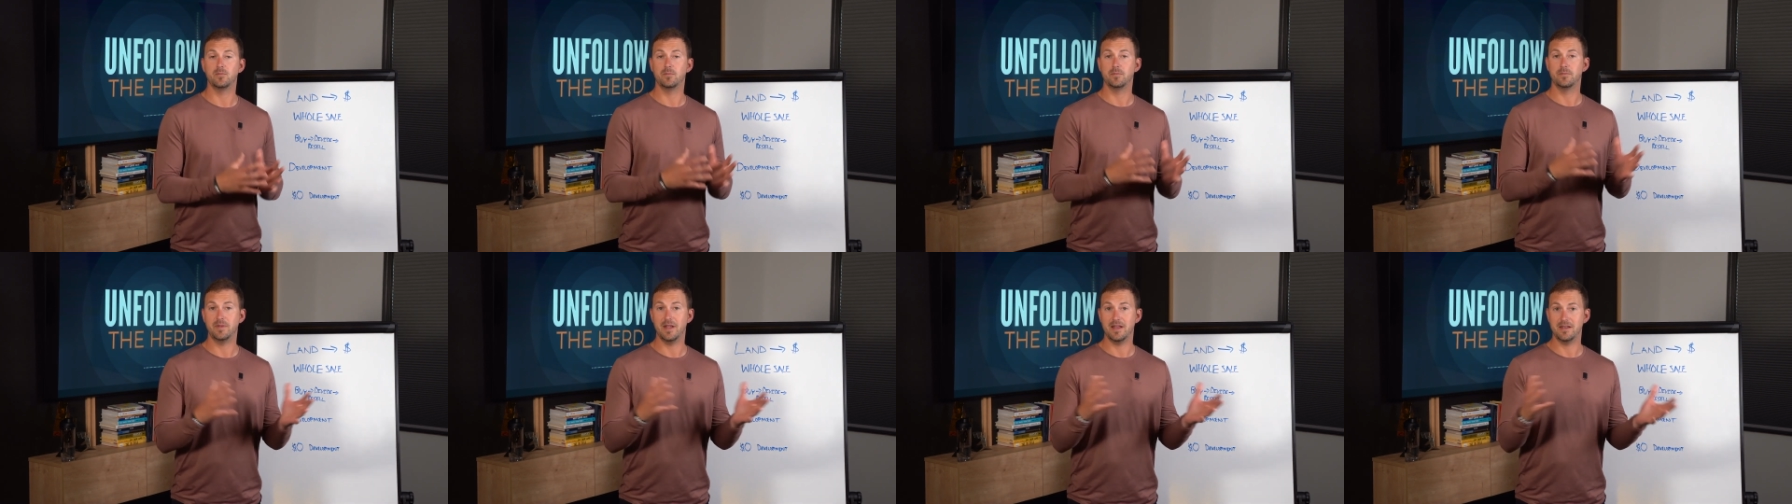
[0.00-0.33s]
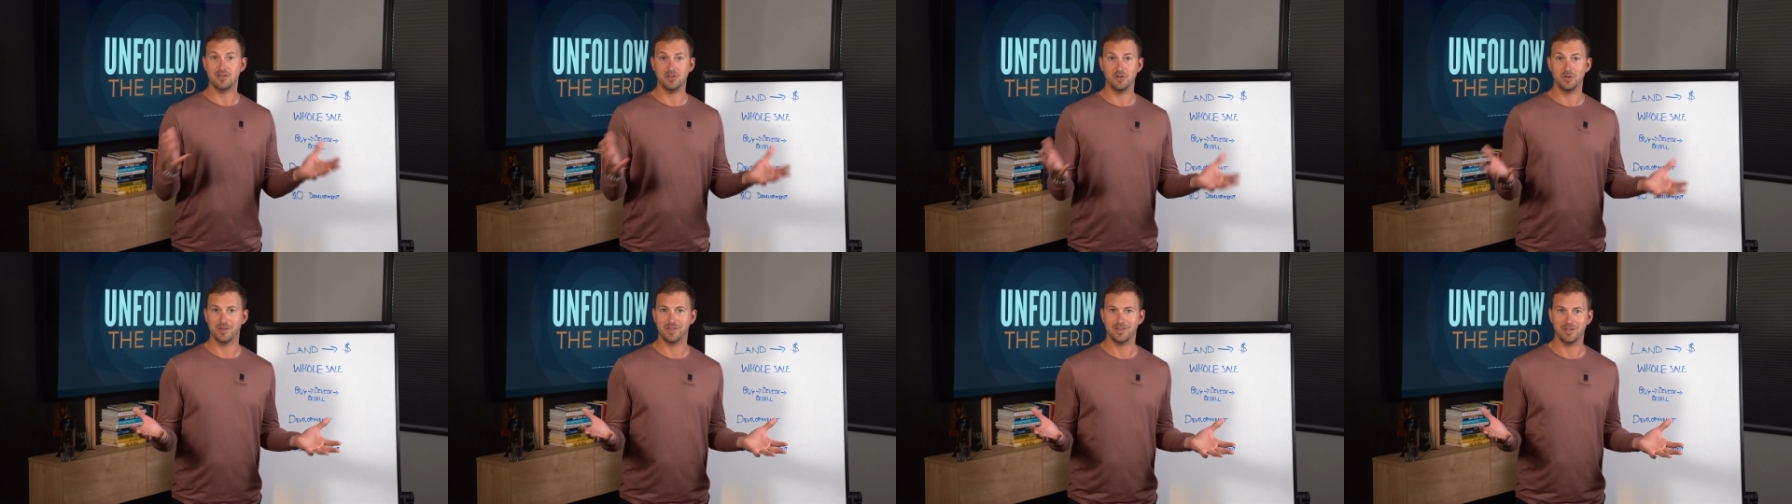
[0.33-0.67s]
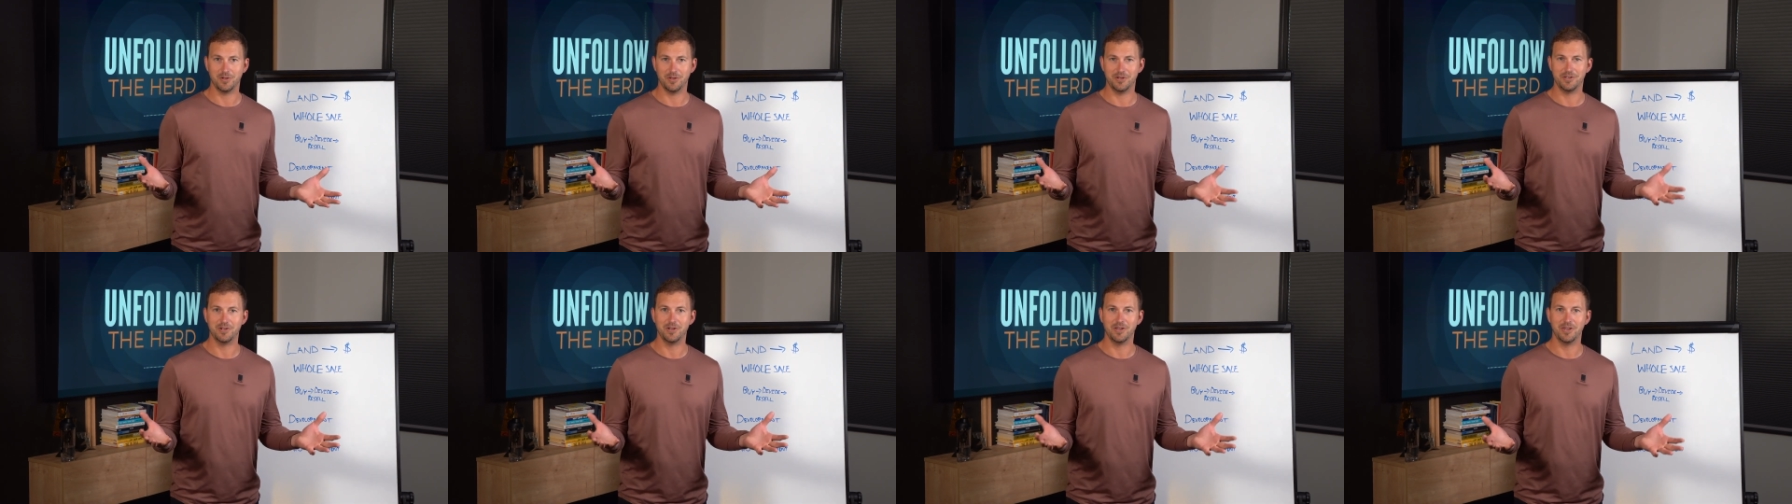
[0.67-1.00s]
been doing
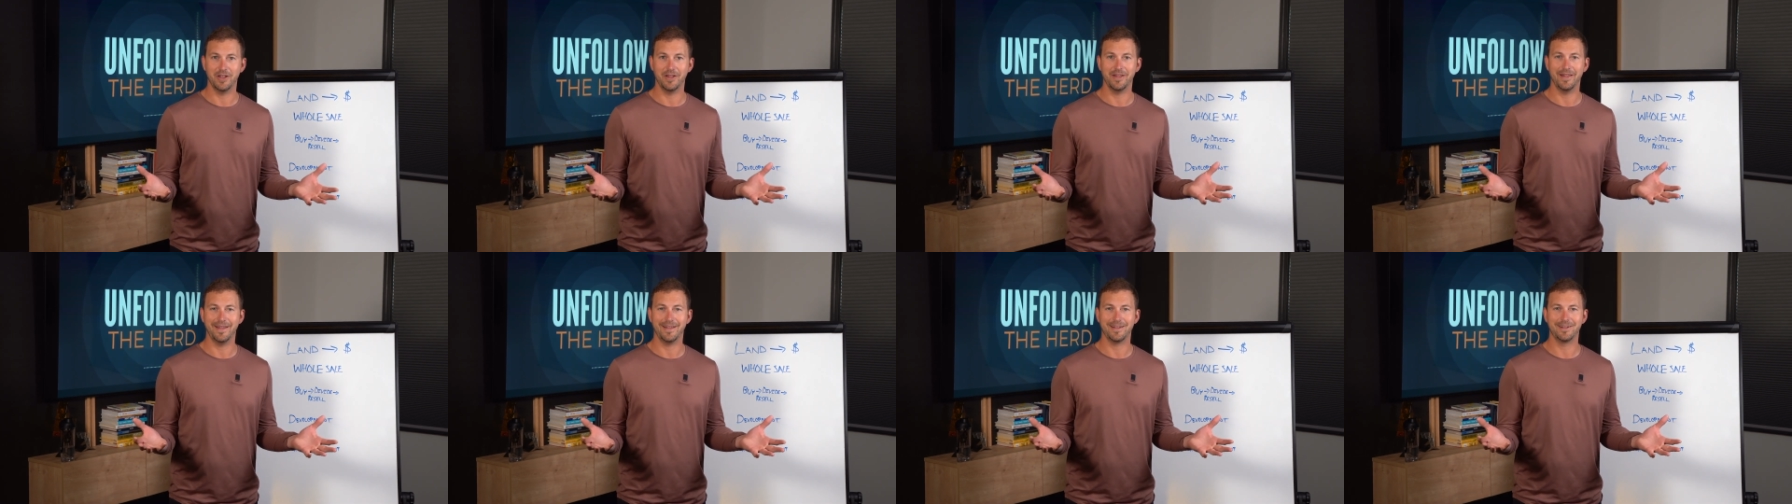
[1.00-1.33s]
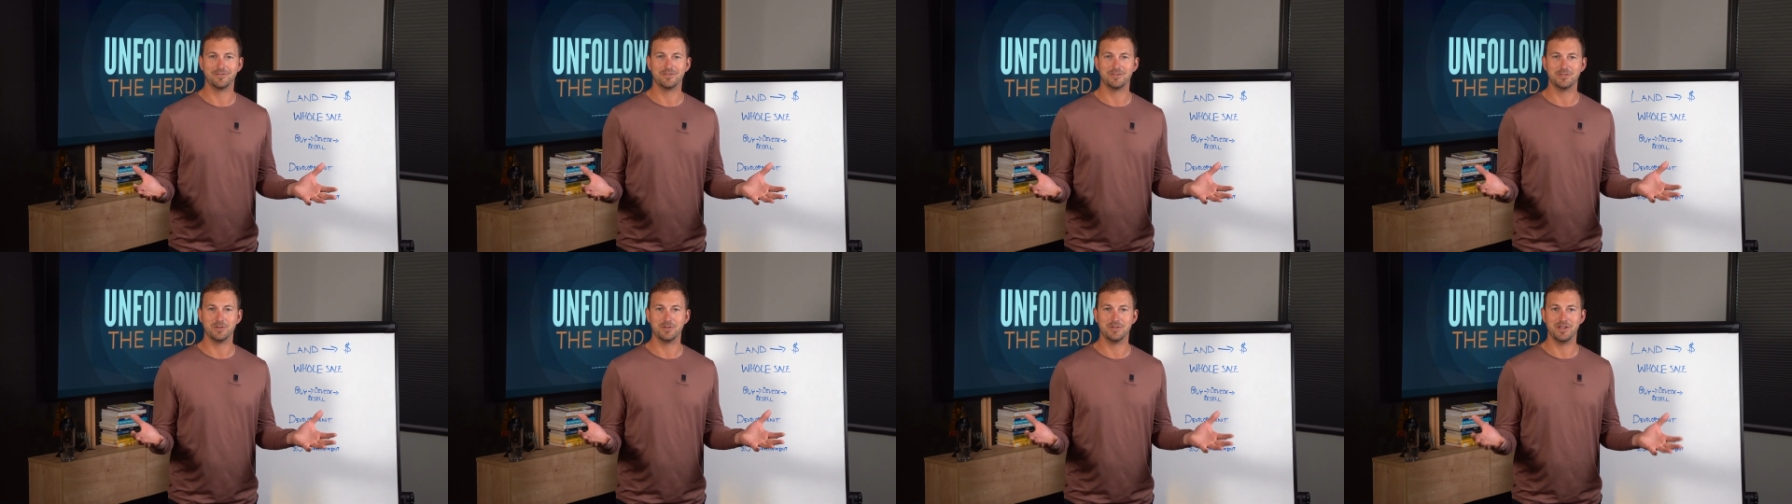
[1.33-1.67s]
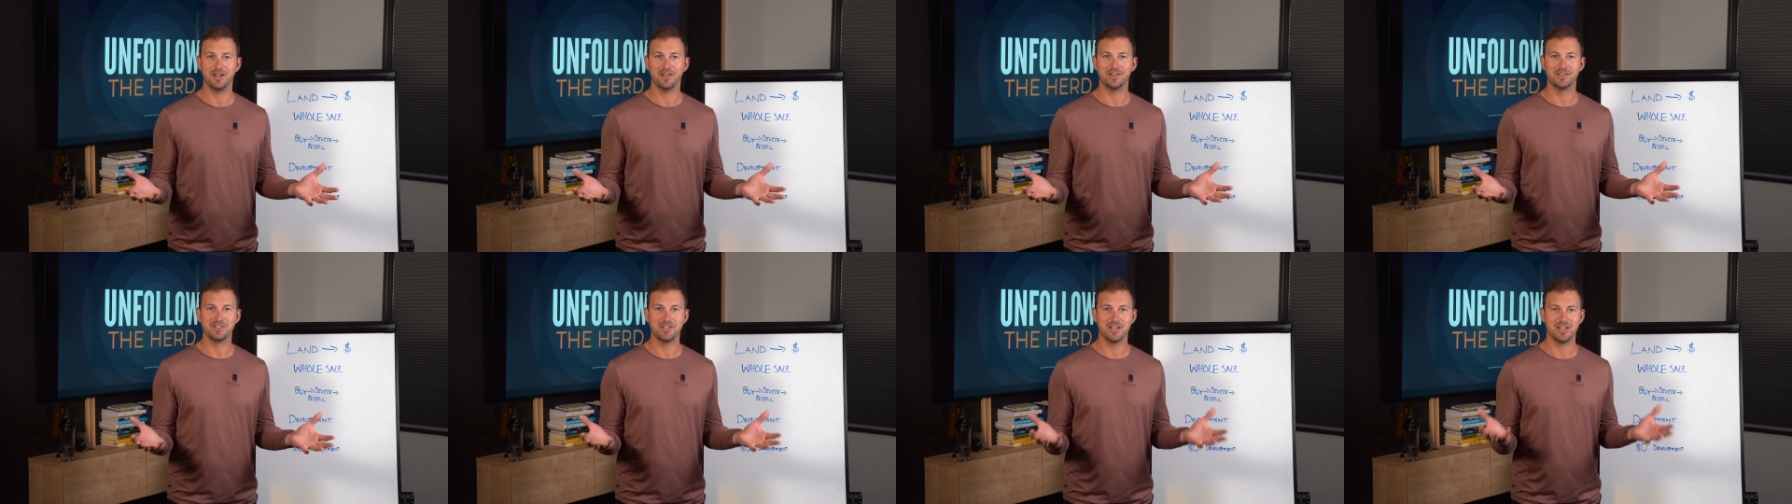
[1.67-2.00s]
the leg of due
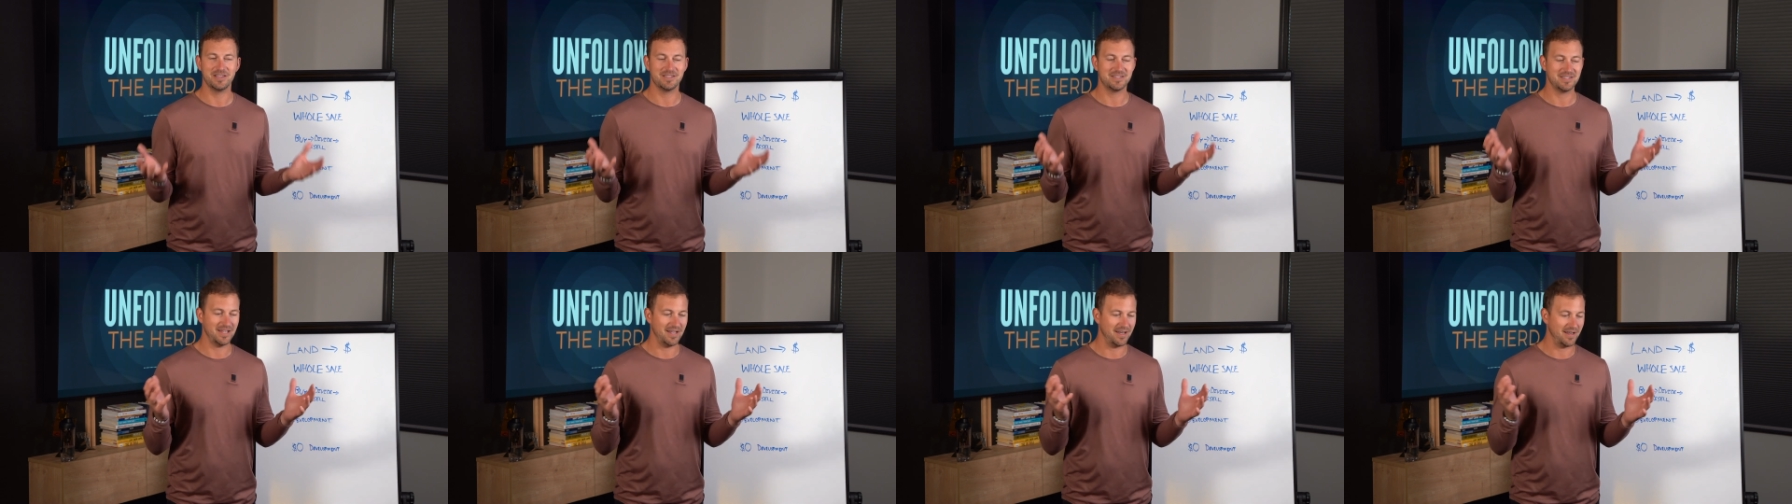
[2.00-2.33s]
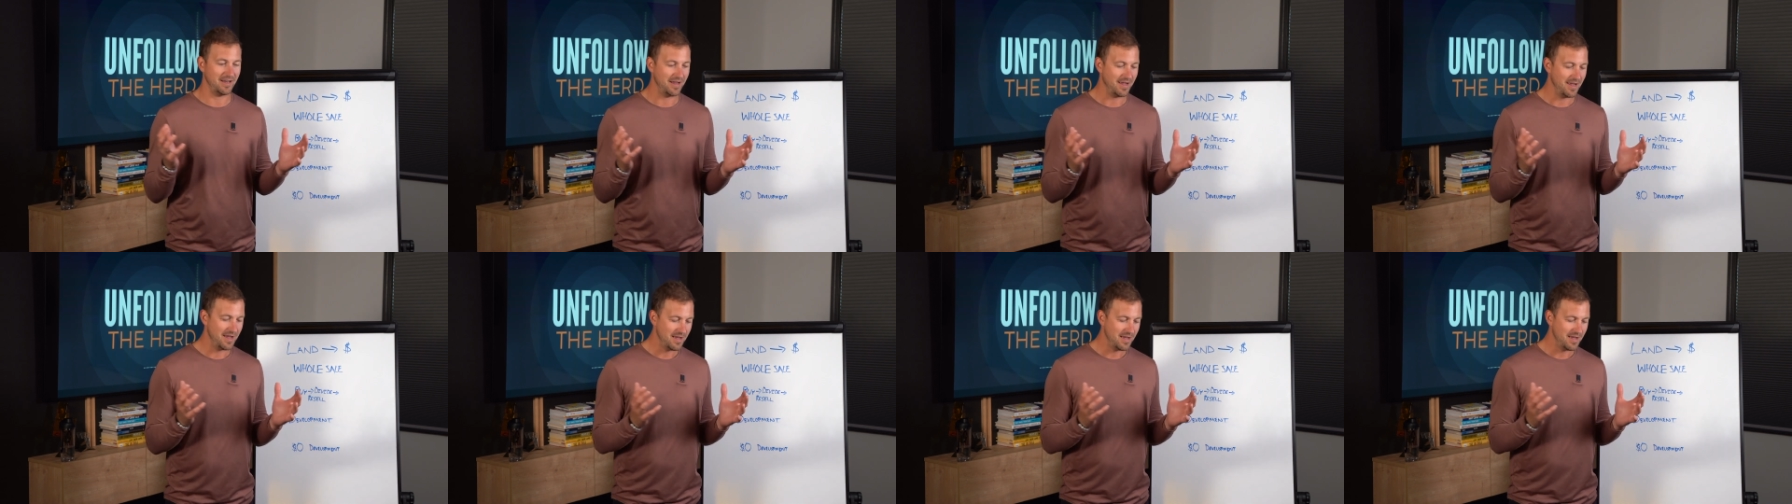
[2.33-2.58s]
diligence and